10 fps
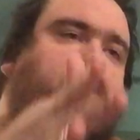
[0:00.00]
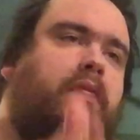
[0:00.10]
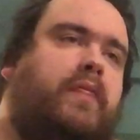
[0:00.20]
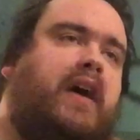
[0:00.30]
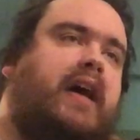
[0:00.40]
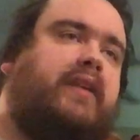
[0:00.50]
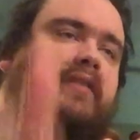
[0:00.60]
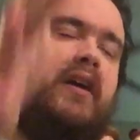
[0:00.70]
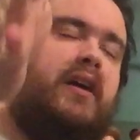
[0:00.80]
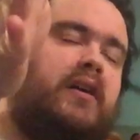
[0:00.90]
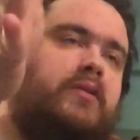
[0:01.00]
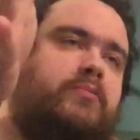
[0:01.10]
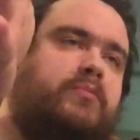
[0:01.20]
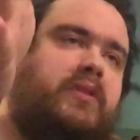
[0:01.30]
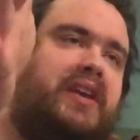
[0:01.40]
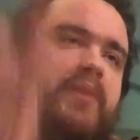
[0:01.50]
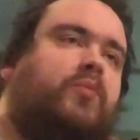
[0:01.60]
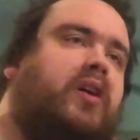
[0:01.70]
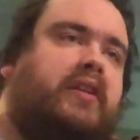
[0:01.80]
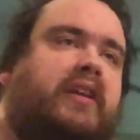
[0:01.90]
that he
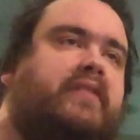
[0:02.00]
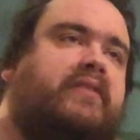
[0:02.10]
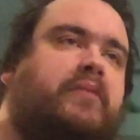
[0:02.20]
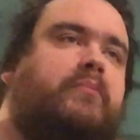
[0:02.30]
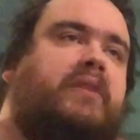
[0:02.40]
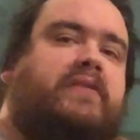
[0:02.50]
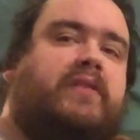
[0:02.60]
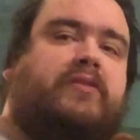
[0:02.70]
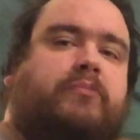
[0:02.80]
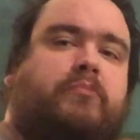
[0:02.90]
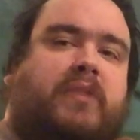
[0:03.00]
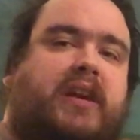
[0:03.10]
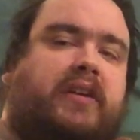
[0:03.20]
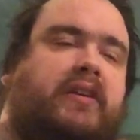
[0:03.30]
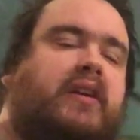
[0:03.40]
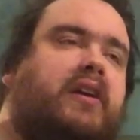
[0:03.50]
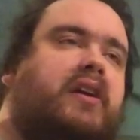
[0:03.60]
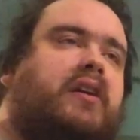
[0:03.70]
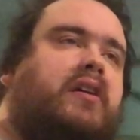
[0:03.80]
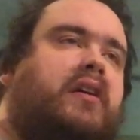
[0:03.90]
needs to get this made.
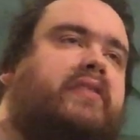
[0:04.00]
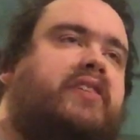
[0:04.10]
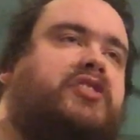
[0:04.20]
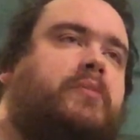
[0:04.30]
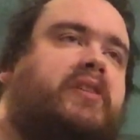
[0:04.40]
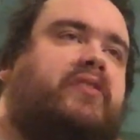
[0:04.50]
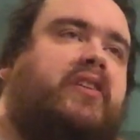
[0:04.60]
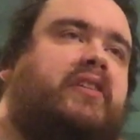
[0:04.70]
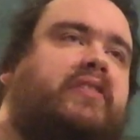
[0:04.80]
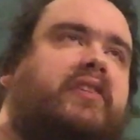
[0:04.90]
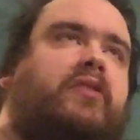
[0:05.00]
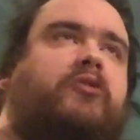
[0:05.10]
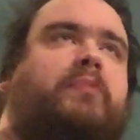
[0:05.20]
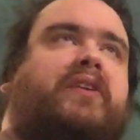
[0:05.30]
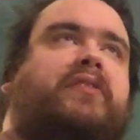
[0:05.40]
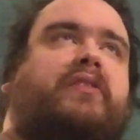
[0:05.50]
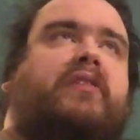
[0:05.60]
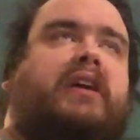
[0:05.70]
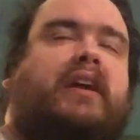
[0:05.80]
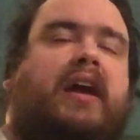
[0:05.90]
Essentially because all his heroes by
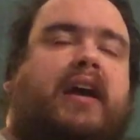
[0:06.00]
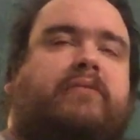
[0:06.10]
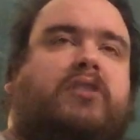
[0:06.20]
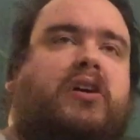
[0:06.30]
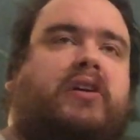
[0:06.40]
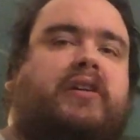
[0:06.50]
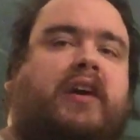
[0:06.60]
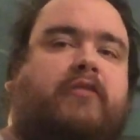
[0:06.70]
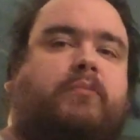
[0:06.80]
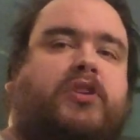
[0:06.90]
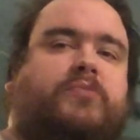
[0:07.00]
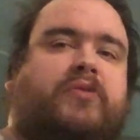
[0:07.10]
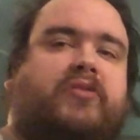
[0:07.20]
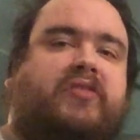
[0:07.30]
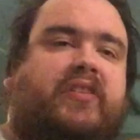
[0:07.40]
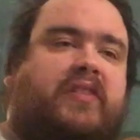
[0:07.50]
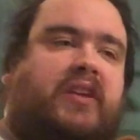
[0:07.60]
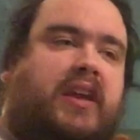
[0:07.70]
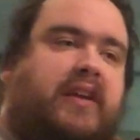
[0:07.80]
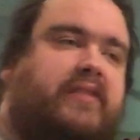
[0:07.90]
30 had gone on to have much more success than he
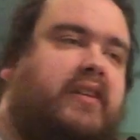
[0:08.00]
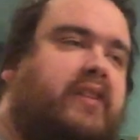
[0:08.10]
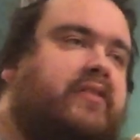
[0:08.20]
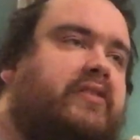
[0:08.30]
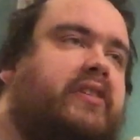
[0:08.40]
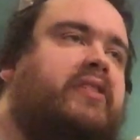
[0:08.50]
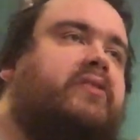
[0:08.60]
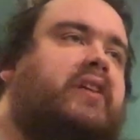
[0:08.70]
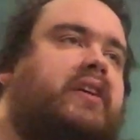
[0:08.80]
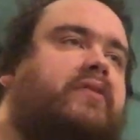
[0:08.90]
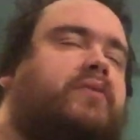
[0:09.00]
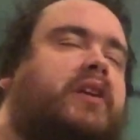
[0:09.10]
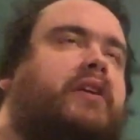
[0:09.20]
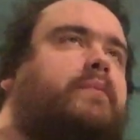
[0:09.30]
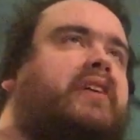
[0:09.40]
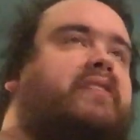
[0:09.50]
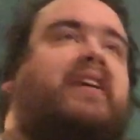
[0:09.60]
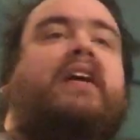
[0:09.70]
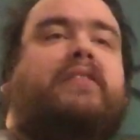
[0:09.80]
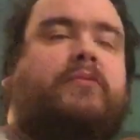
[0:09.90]
has, and he's still kind of running in place.
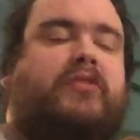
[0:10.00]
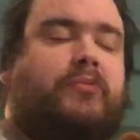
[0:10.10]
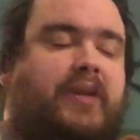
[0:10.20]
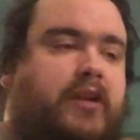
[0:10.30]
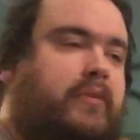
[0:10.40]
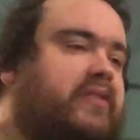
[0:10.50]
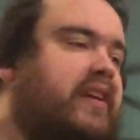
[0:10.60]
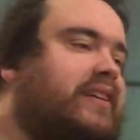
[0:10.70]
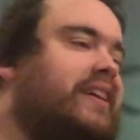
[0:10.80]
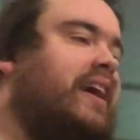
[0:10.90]
This movie's relatable as hell.